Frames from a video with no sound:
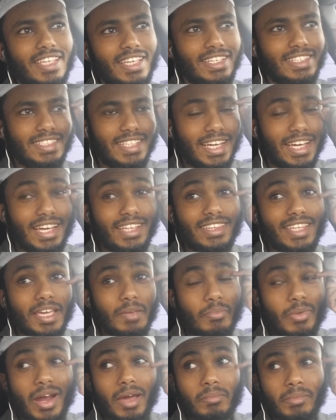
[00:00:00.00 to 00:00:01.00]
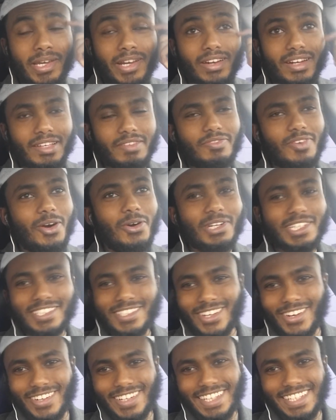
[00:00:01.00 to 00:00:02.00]
things that they primarily
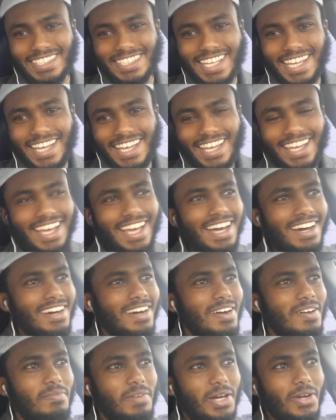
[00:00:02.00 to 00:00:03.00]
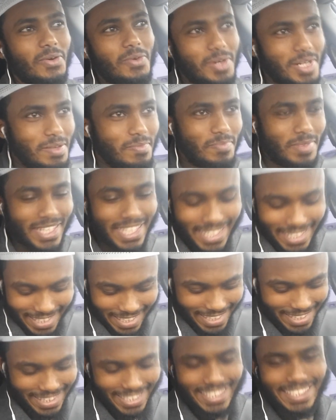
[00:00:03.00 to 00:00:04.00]
focus on is um, I don't want to be
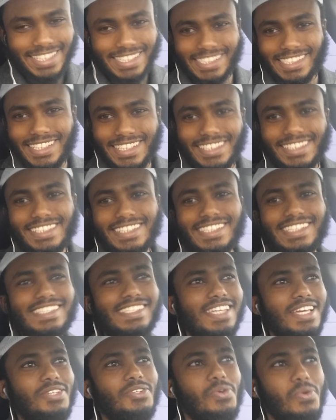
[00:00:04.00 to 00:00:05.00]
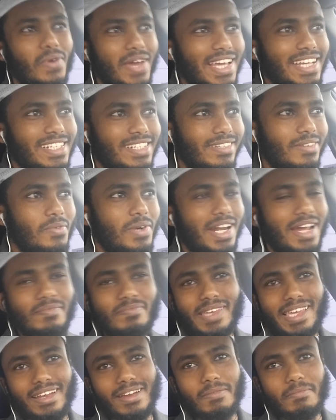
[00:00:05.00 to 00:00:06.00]
in this situation when
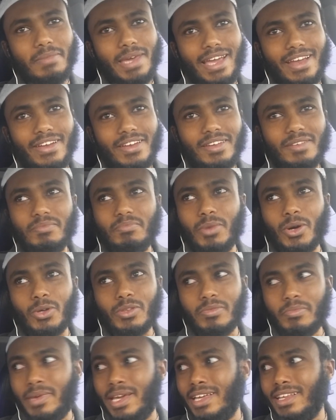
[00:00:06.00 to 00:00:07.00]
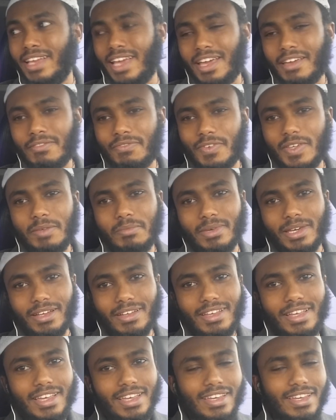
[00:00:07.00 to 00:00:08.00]
I'm getting married, both male and
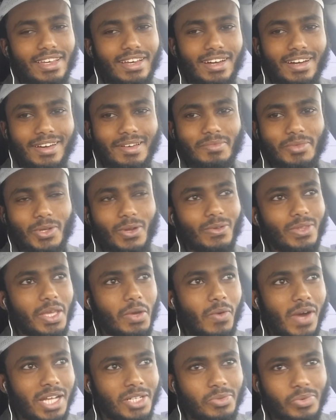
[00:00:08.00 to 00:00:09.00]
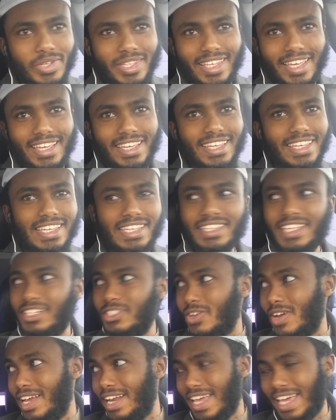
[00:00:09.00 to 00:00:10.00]
female. Um, you know, they watch what they eat, they
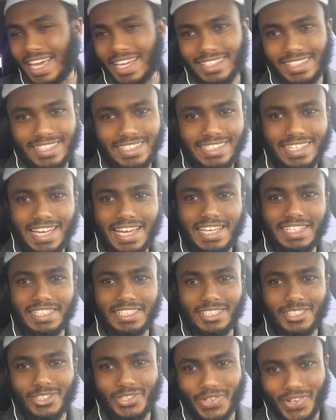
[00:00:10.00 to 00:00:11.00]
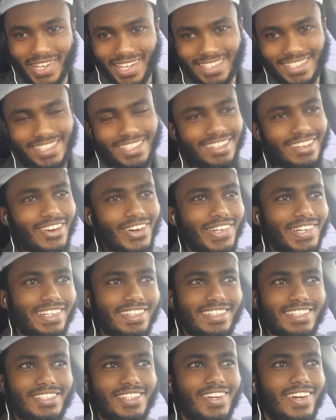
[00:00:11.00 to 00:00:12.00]
try to exercise and stretch and all
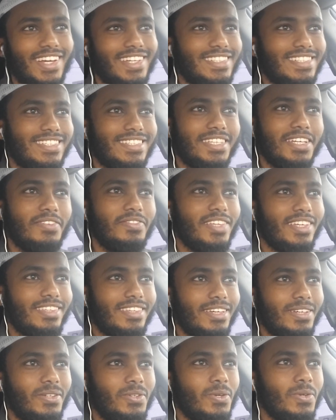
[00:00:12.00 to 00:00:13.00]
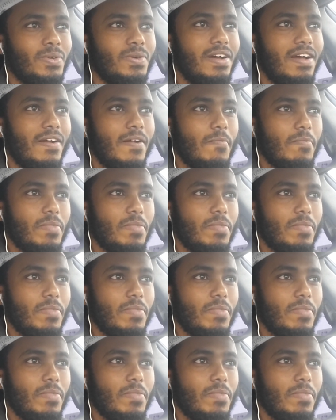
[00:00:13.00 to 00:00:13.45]
of this crazy stuff that they do.